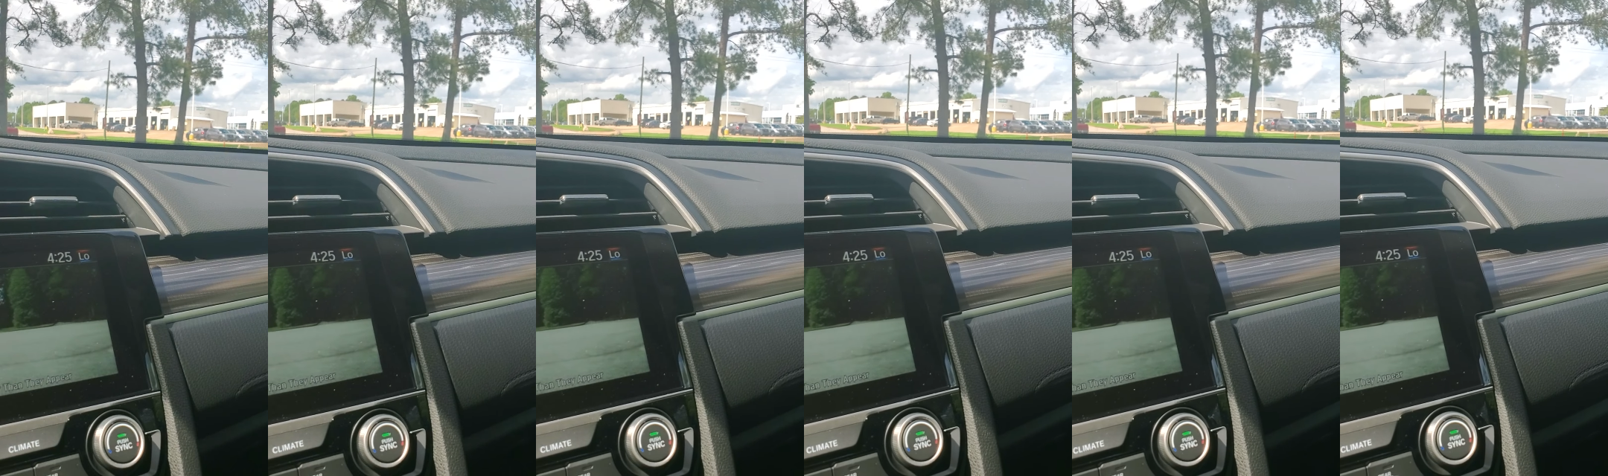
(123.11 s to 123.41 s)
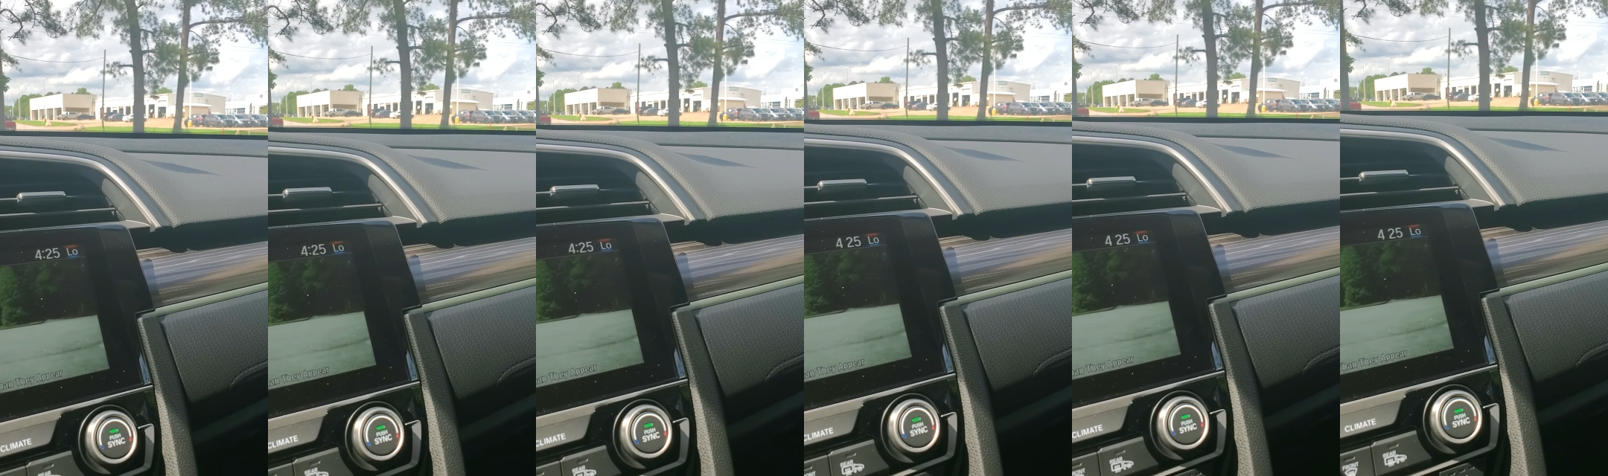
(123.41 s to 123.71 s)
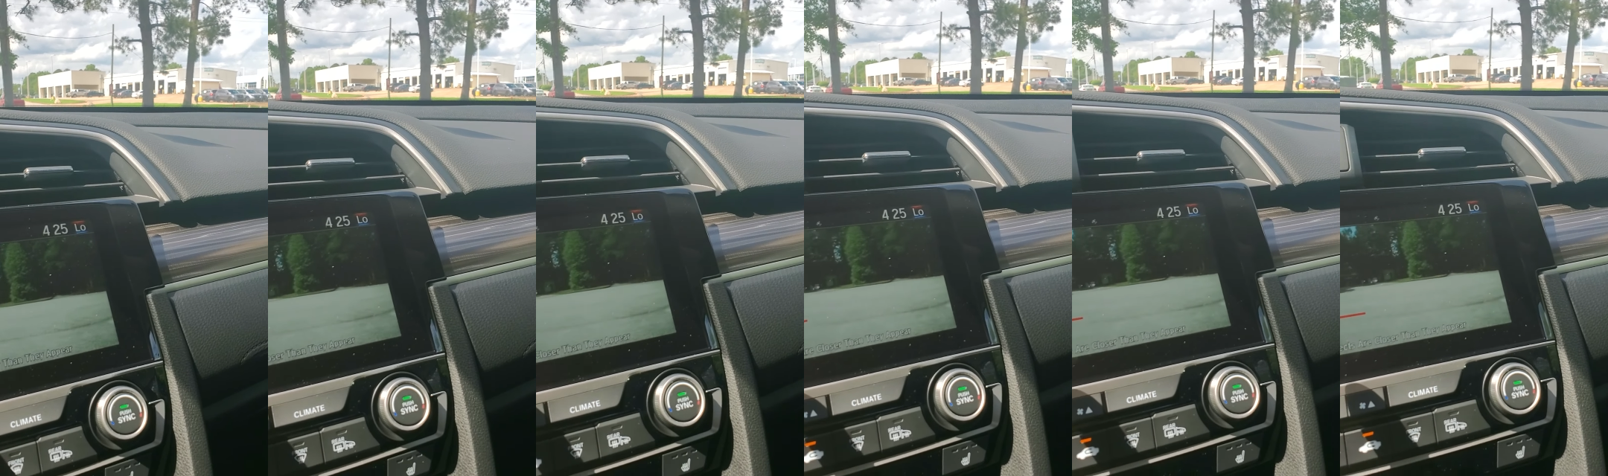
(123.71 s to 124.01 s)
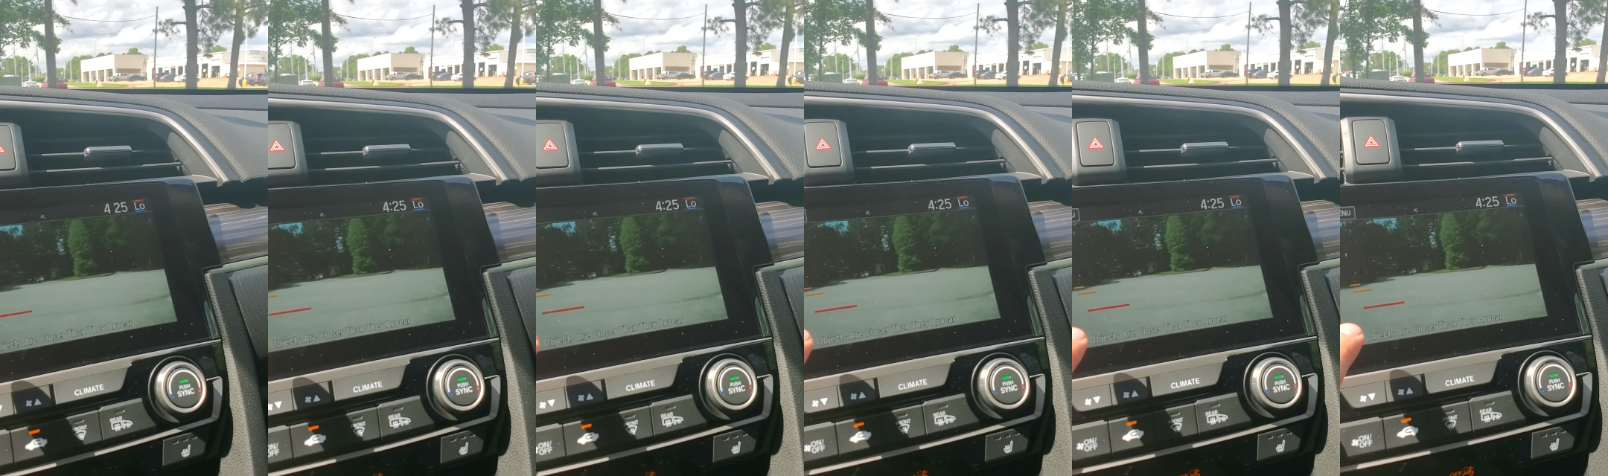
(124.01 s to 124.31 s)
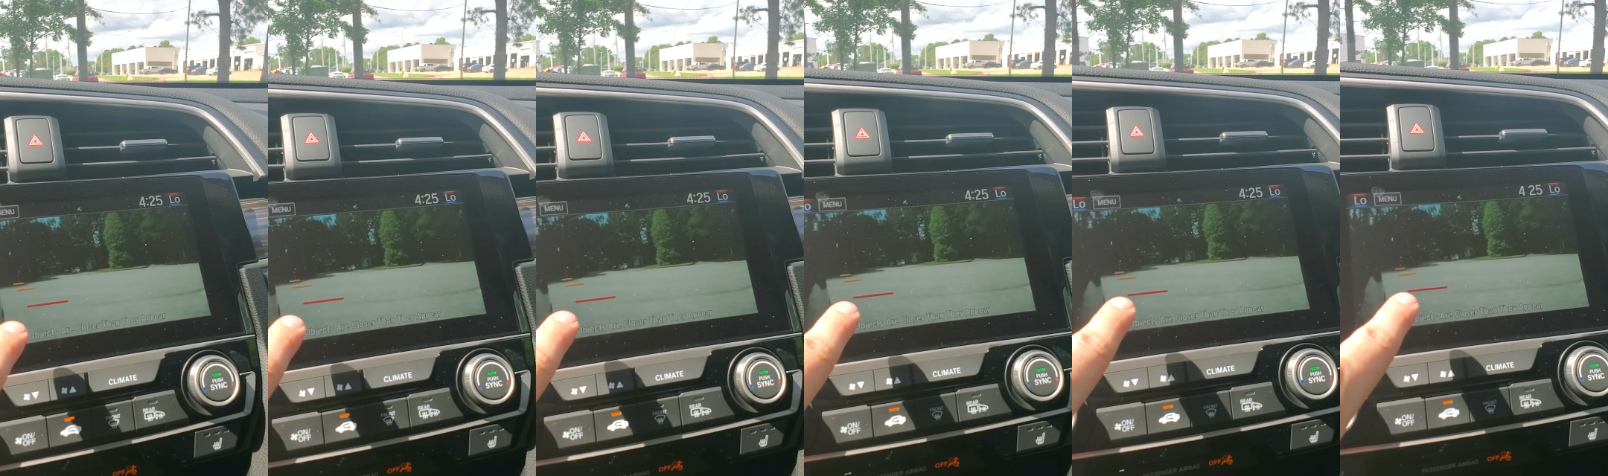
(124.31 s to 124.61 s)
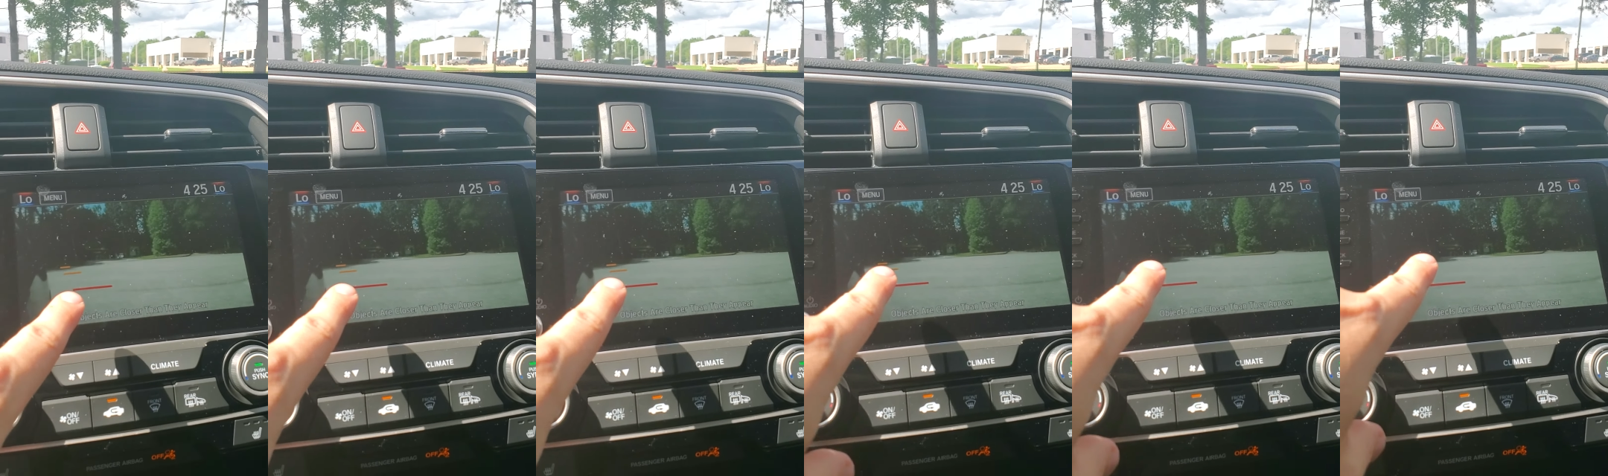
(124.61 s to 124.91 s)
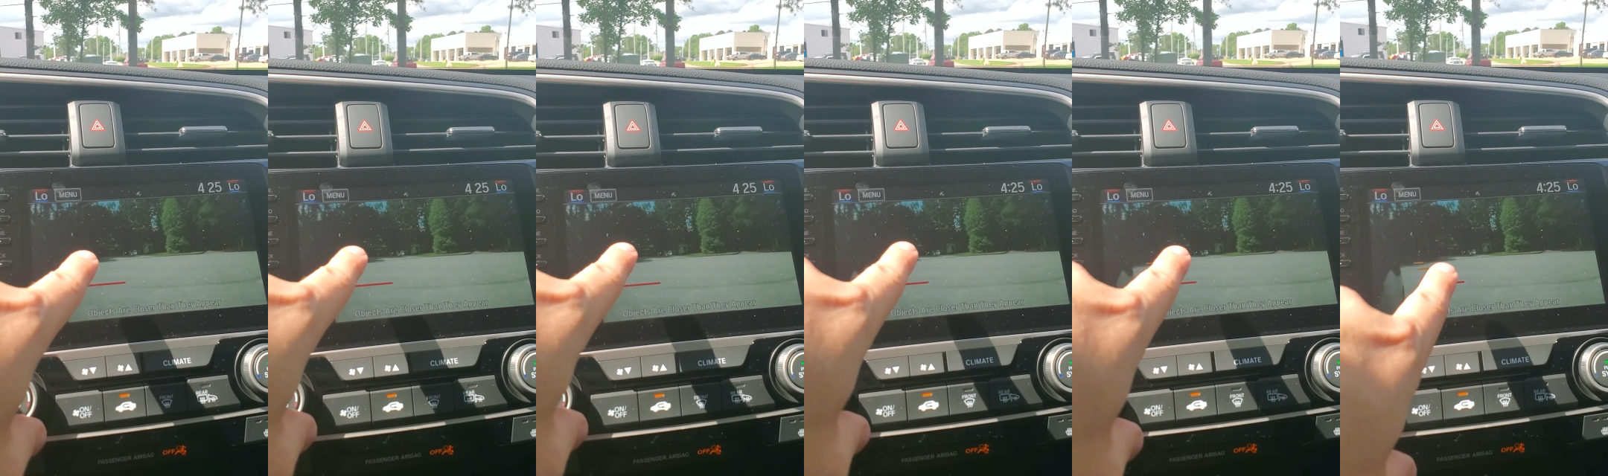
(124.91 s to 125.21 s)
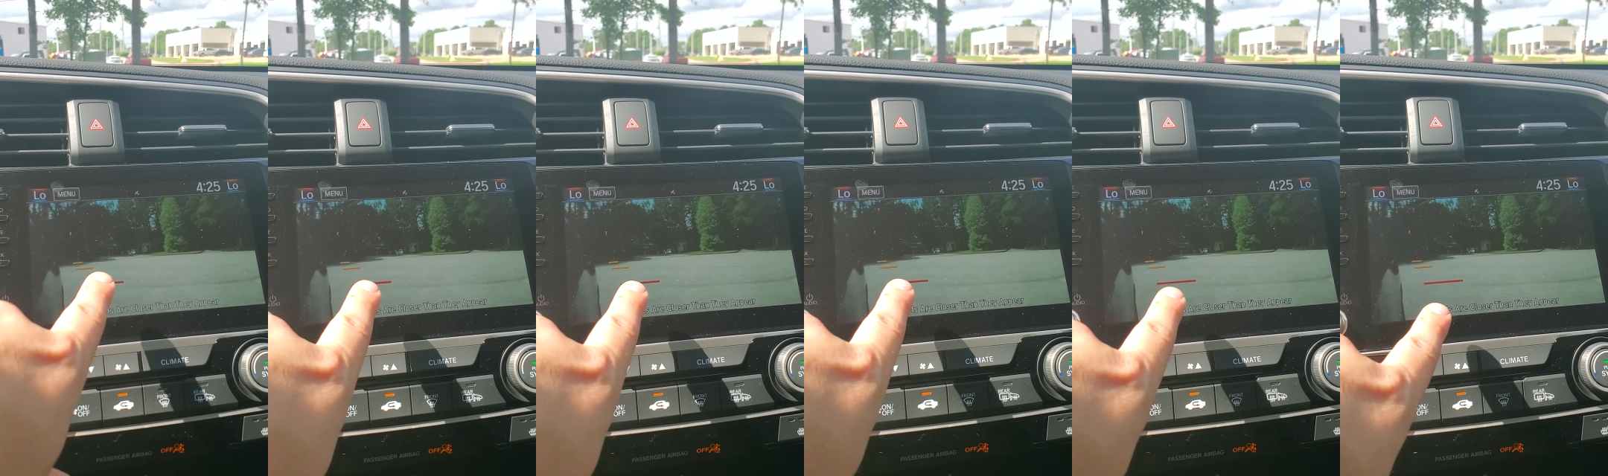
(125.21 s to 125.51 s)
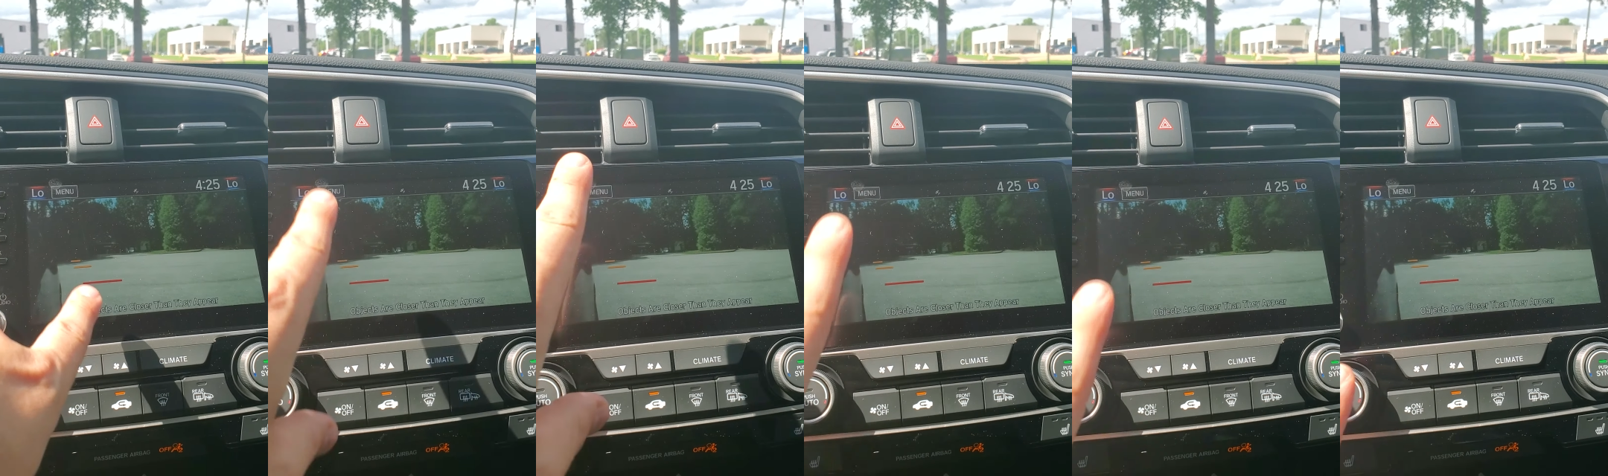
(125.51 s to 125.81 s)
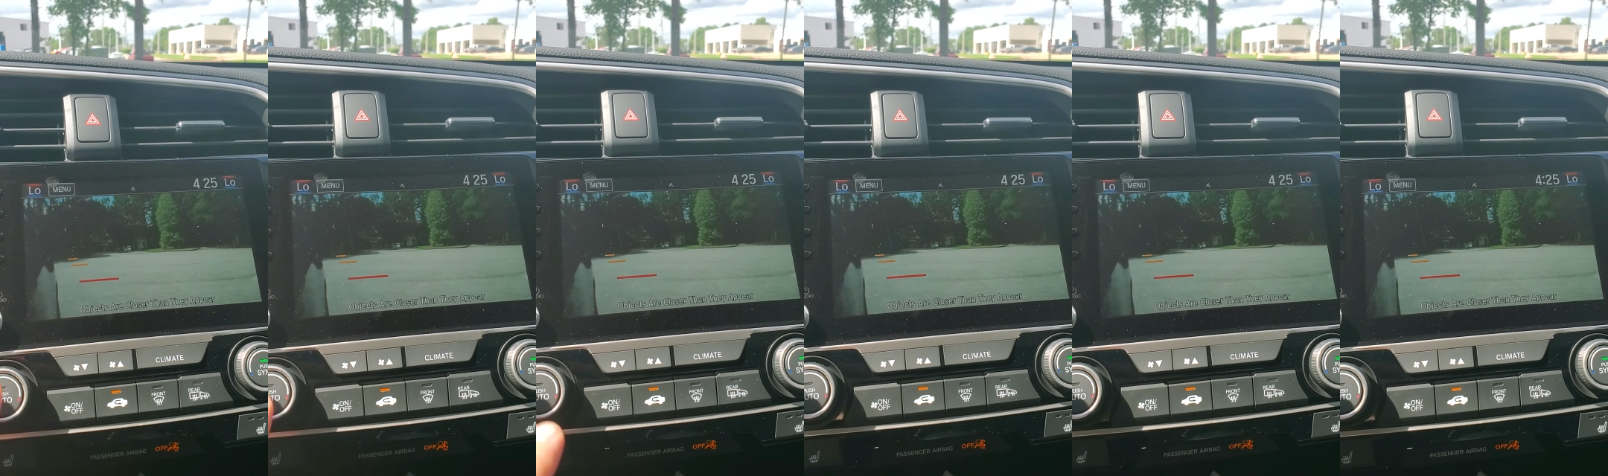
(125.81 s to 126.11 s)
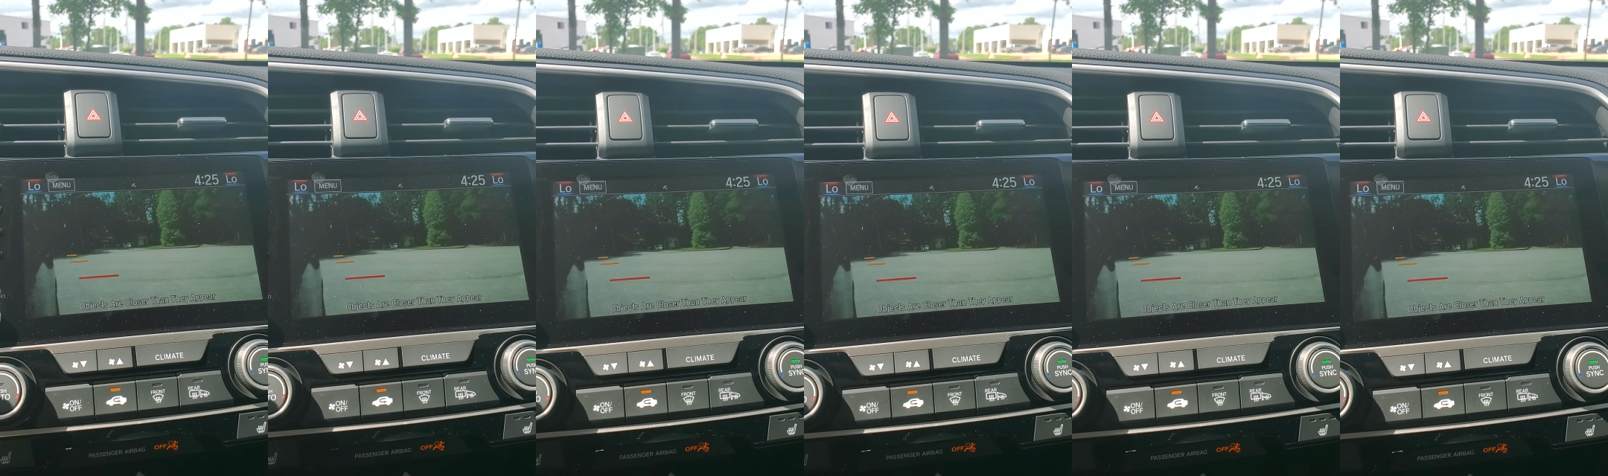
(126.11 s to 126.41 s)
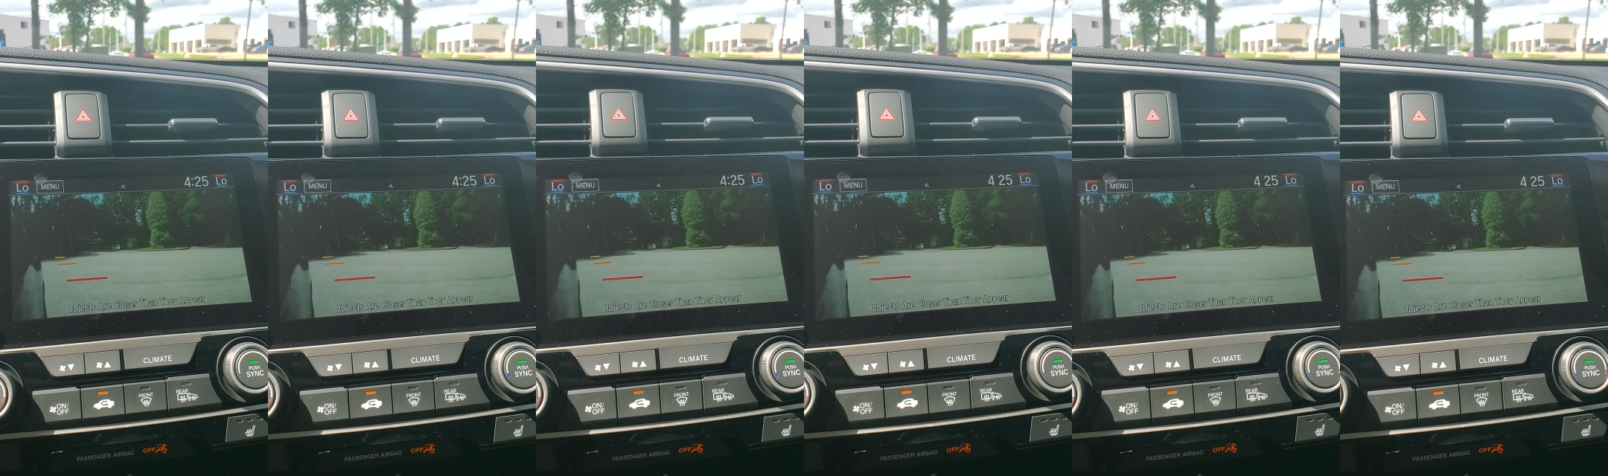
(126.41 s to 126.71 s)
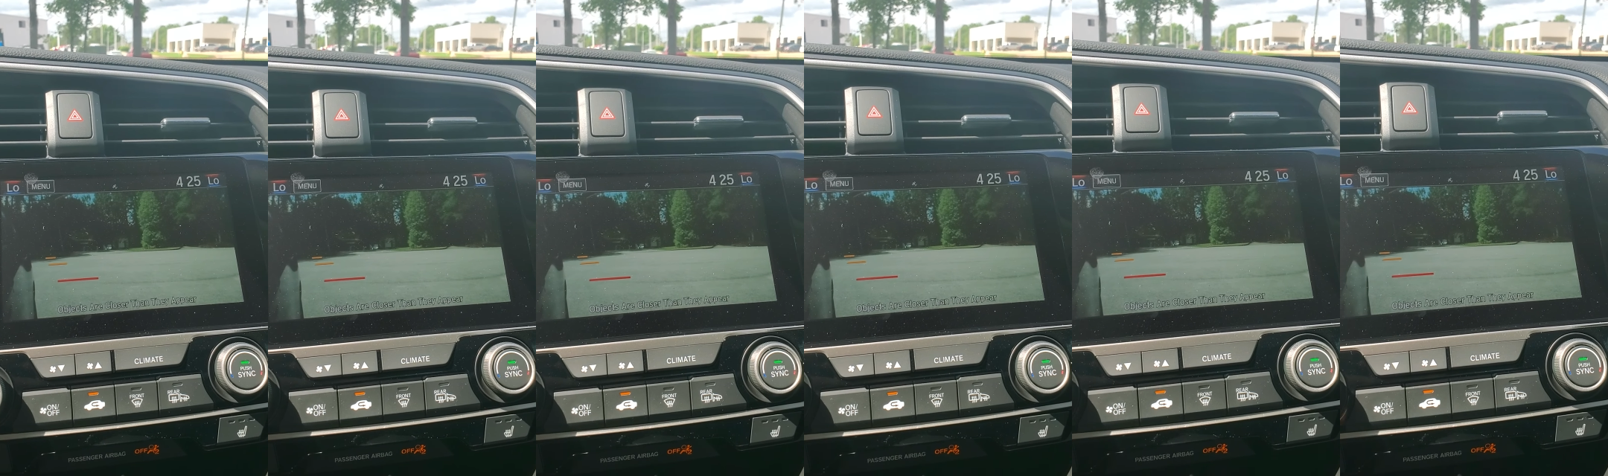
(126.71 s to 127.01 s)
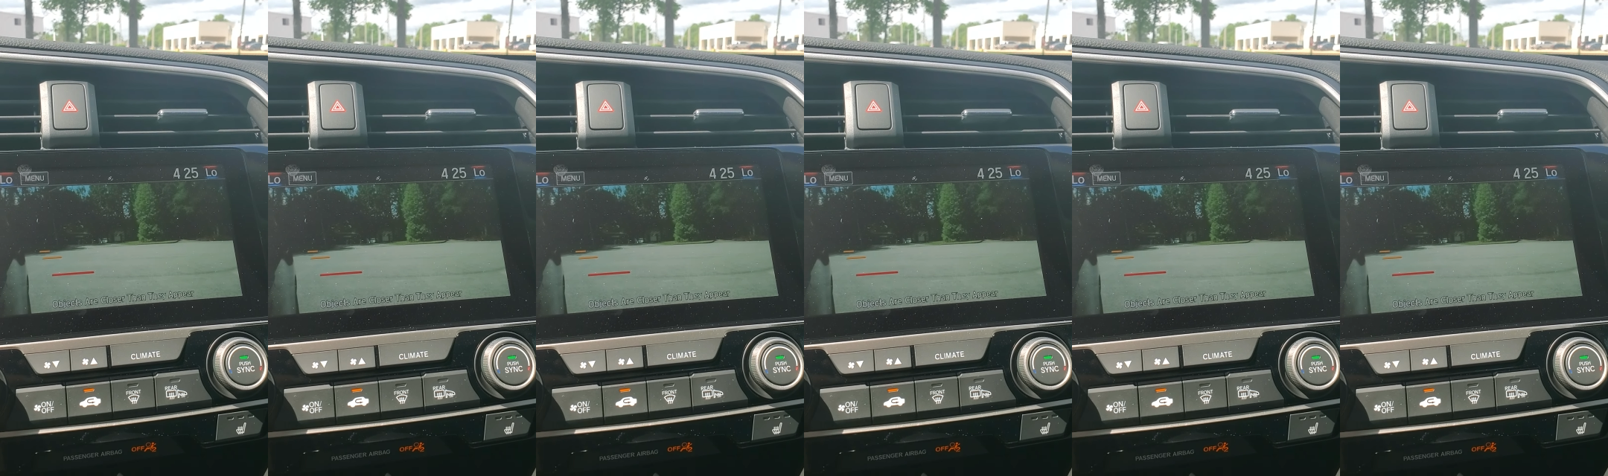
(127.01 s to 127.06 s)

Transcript: No face is visible, so there are no lips to read.